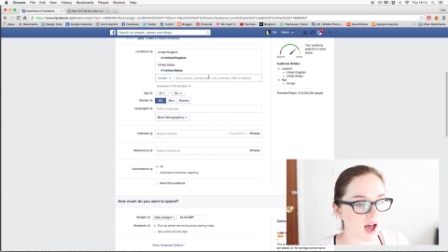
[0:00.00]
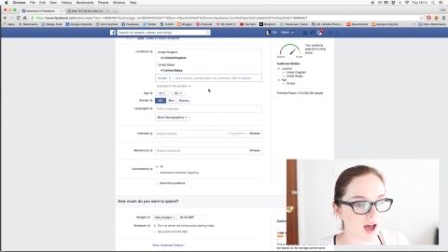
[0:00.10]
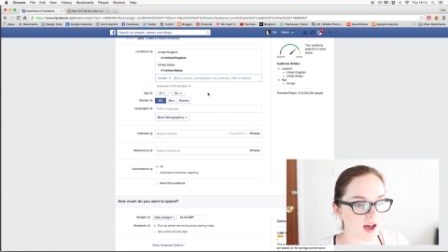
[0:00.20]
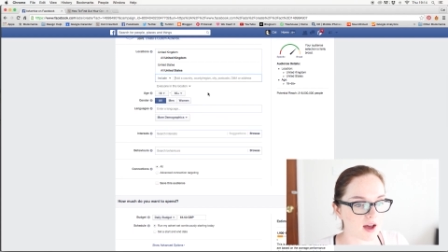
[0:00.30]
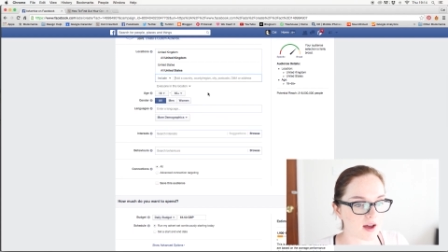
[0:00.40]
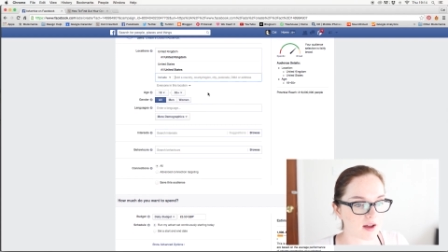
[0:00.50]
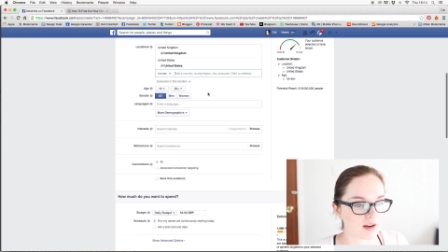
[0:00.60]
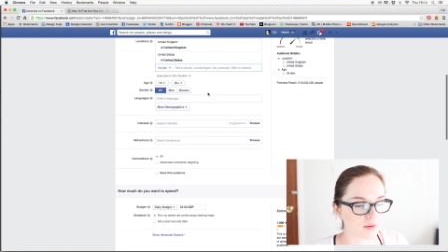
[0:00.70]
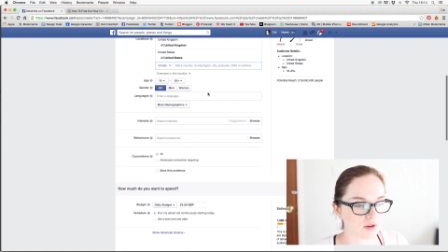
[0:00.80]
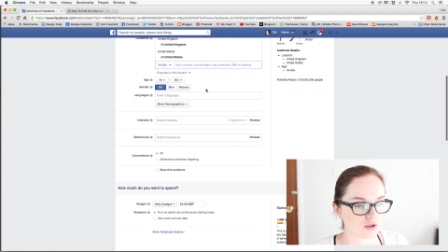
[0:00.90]

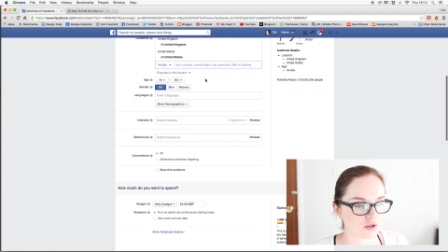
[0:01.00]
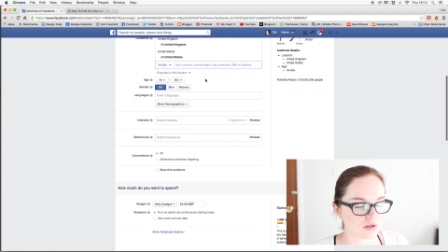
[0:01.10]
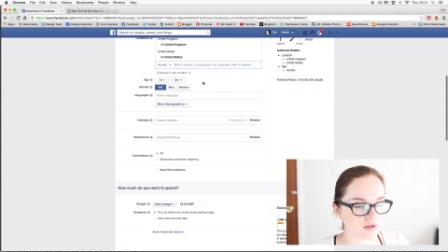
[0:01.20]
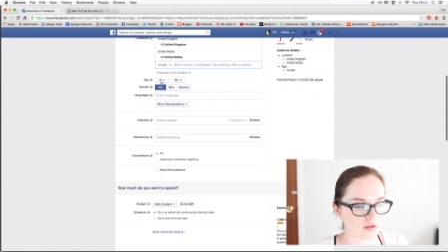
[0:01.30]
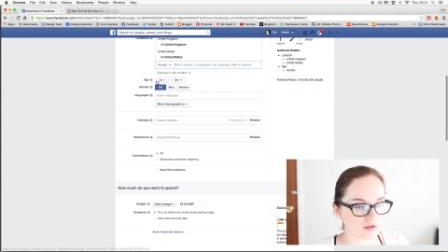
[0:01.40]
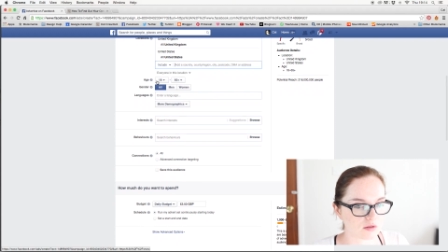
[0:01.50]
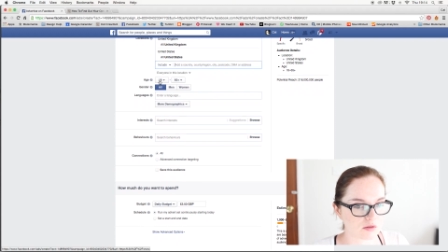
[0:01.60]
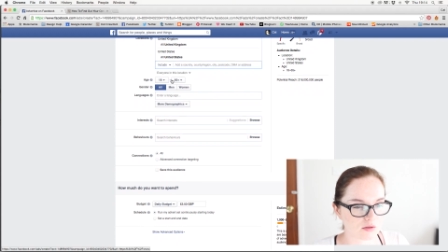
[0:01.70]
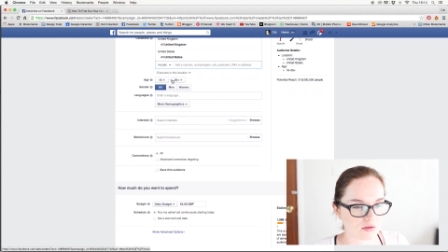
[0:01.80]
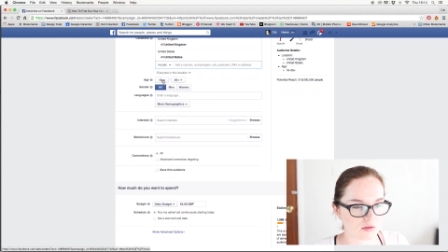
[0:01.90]
And I'm going to
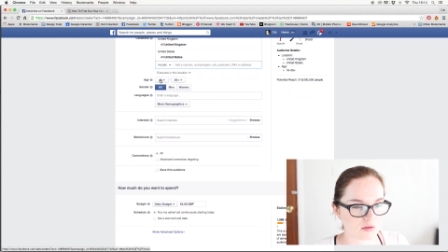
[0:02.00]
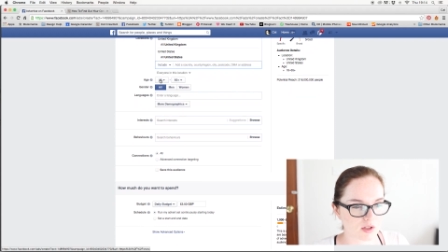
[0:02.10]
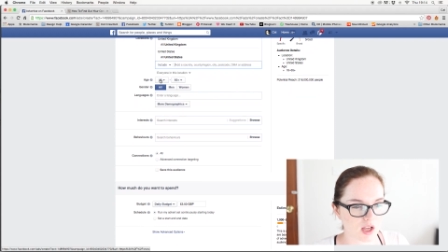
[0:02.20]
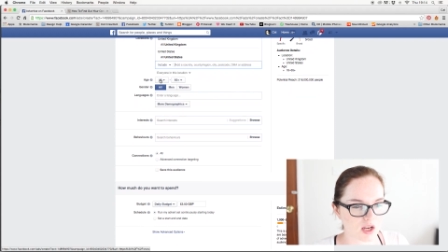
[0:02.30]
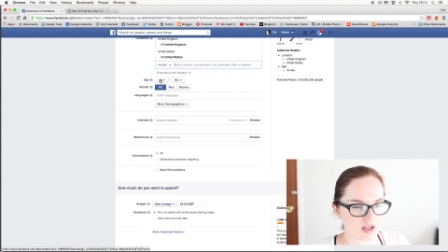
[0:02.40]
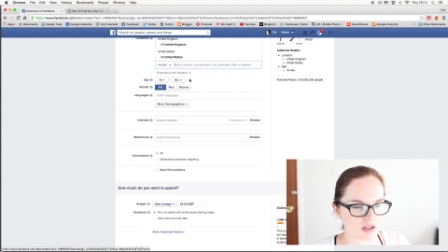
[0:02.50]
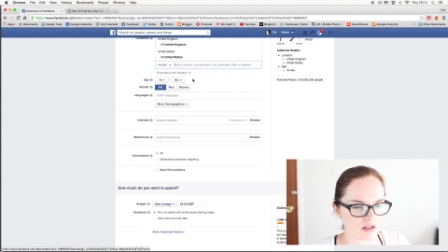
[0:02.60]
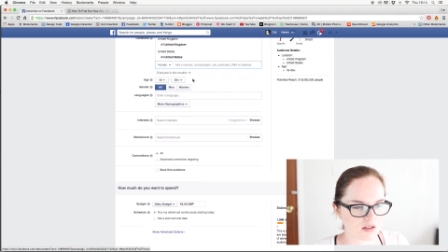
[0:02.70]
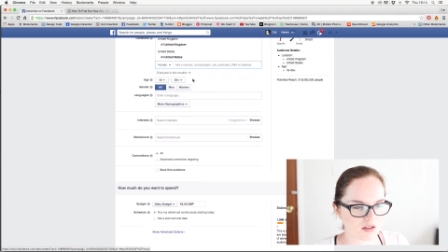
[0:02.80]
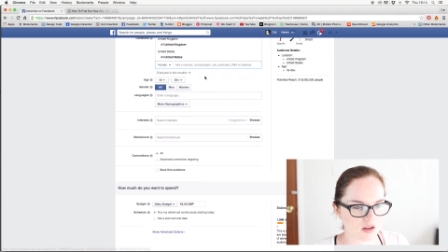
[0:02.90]
choose
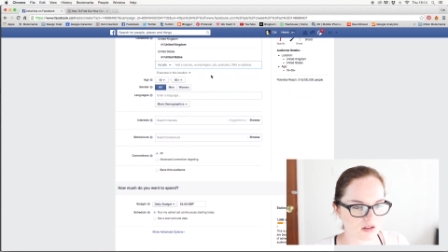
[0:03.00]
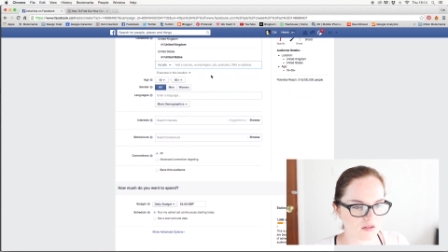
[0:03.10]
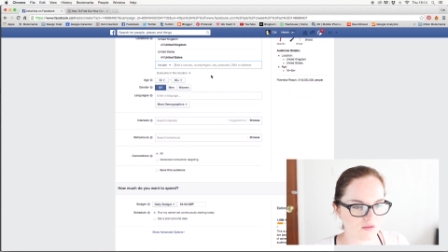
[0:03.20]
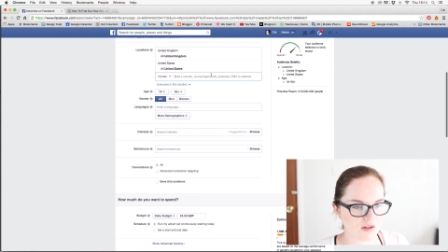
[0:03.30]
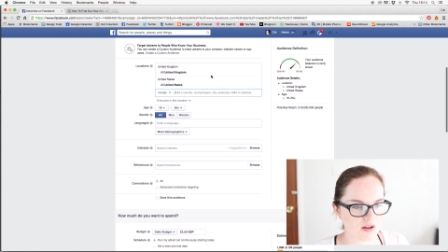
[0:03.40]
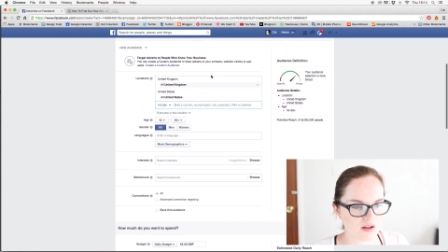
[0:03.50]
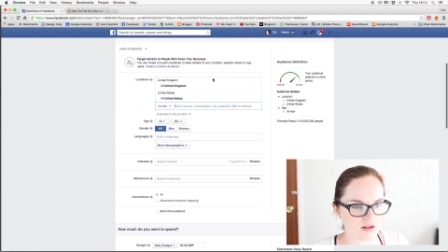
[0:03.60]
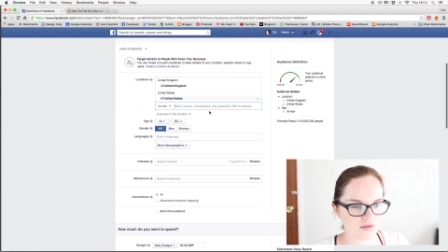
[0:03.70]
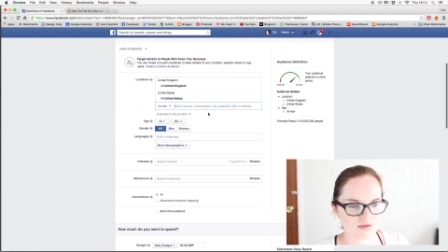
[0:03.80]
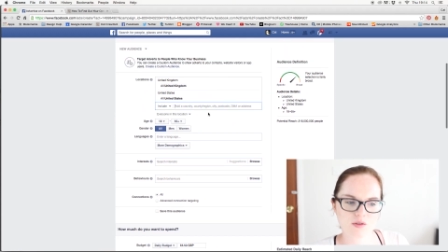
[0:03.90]
18 to 65.